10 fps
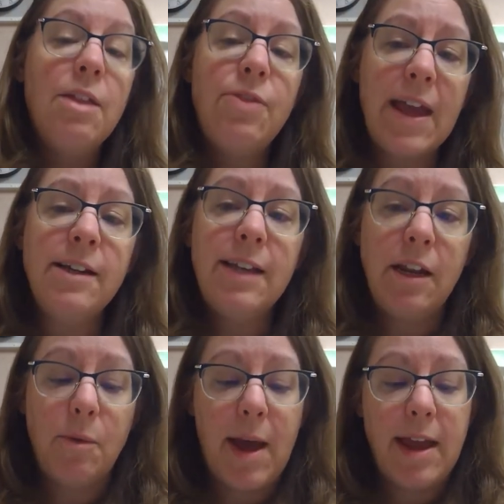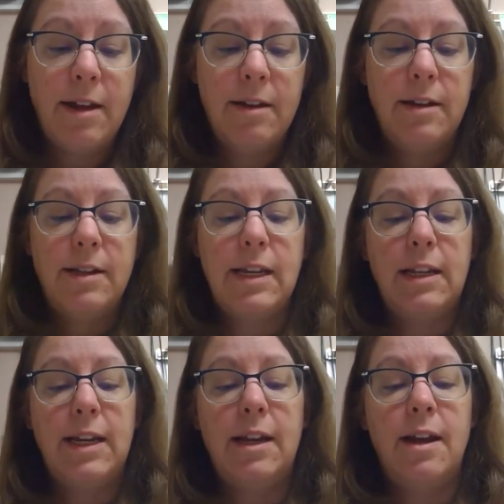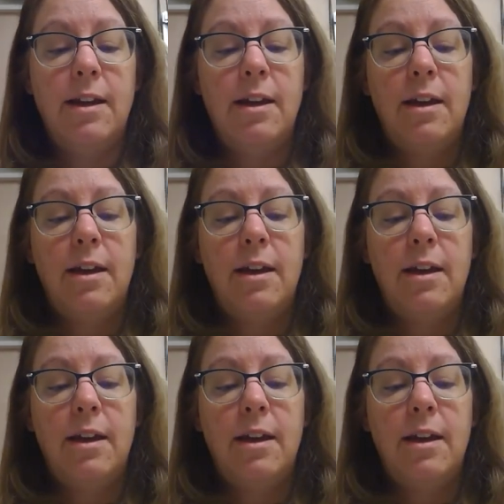Thanks anyway, said Lina,